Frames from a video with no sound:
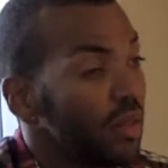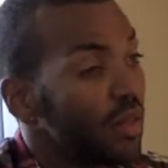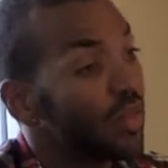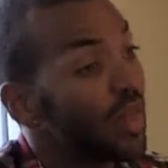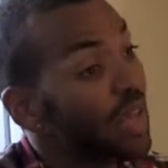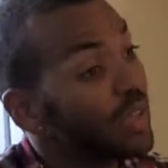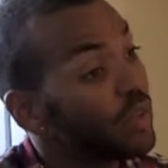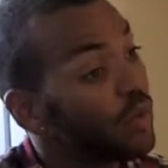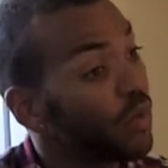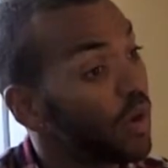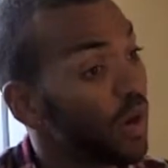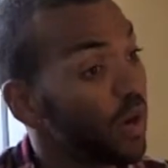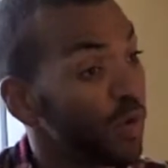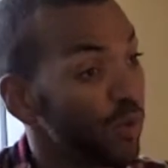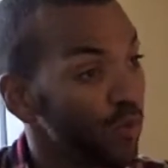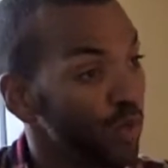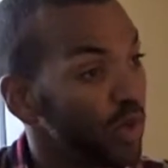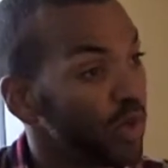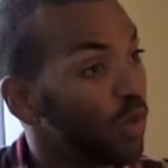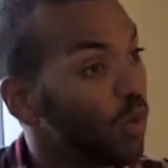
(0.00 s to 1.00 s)
that's very
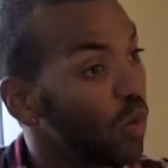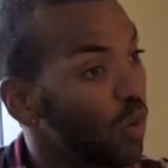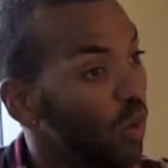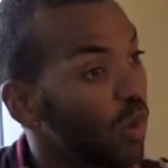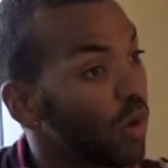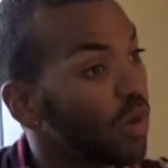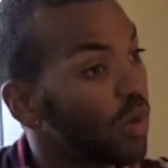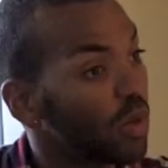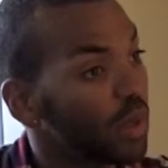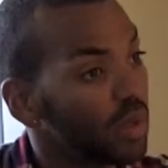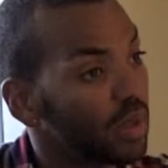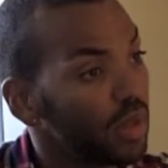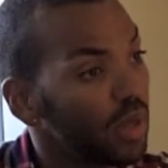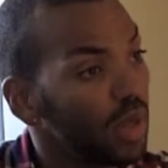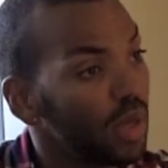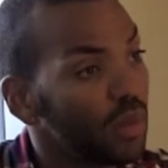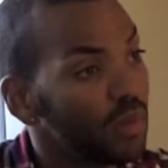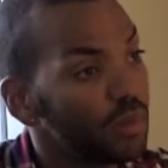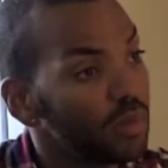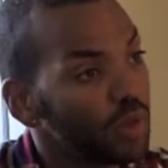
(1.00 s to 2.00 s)
real work.
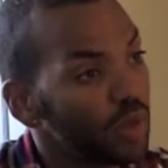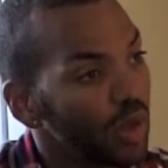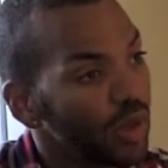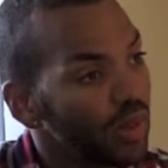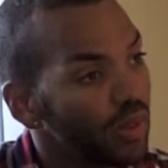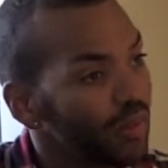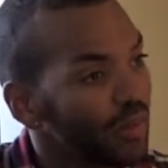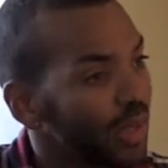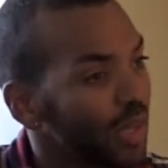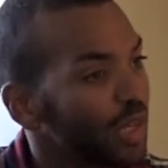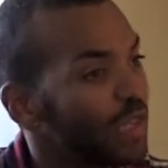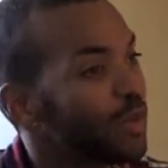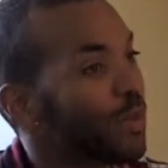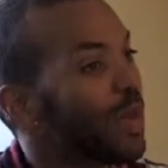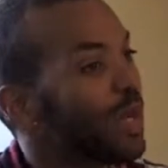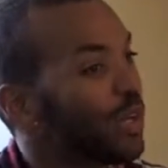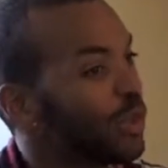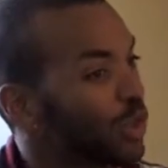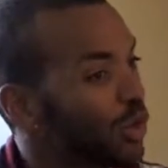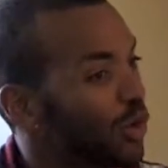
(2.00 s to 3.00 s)
So I guess I'm
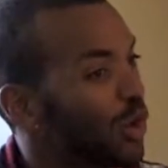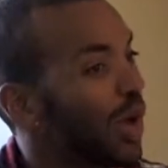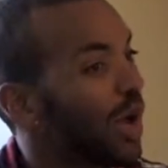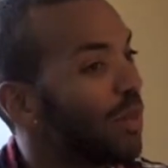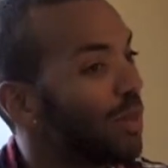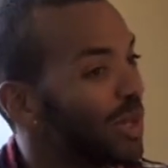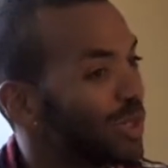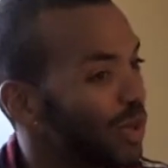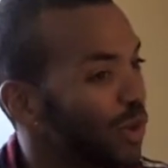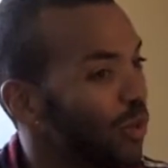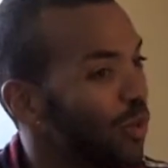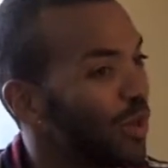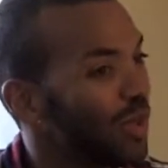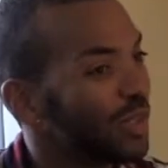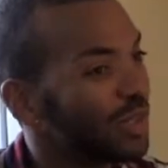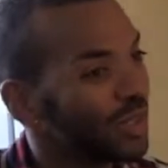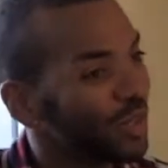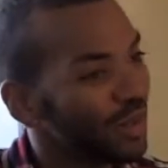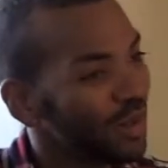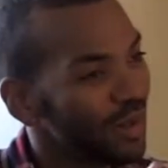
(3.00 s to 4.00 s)
making two comments at
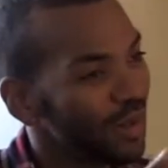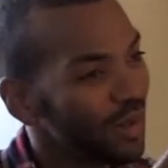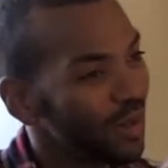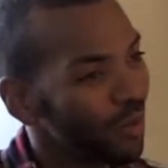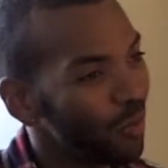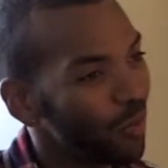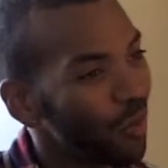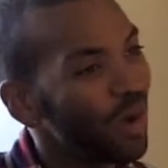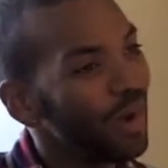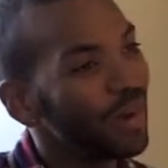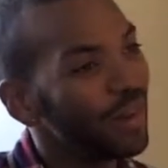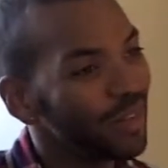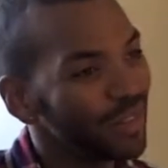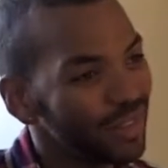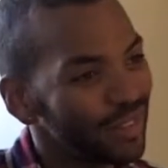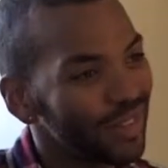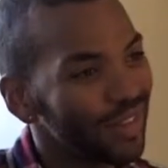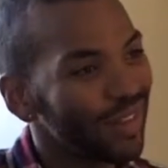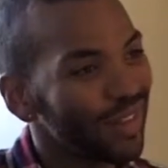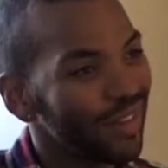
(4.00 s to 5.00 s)
once. One
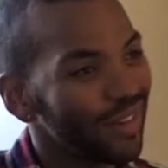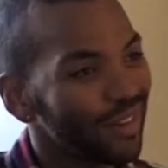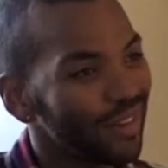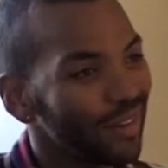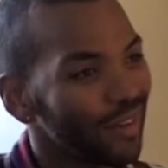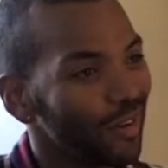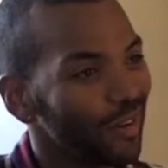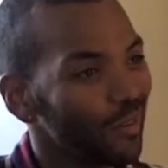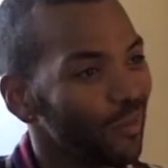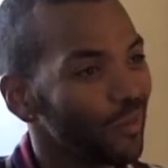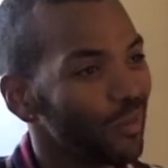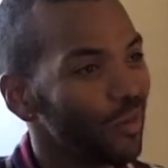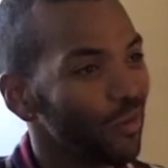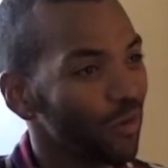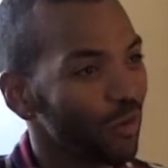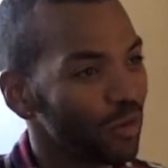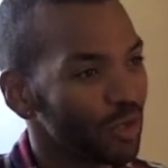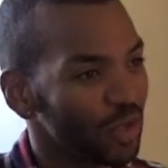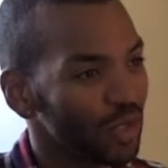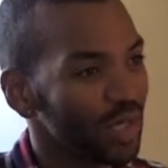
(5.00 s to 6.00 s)
is that
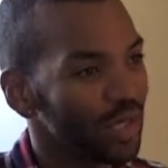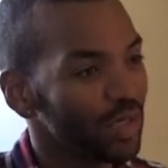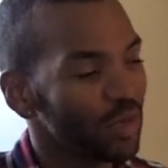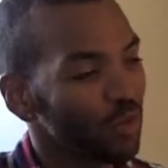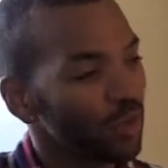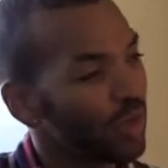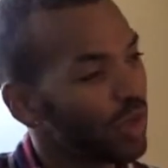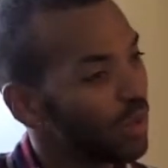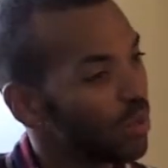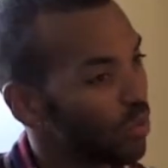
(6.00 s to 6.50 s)
diversity is a really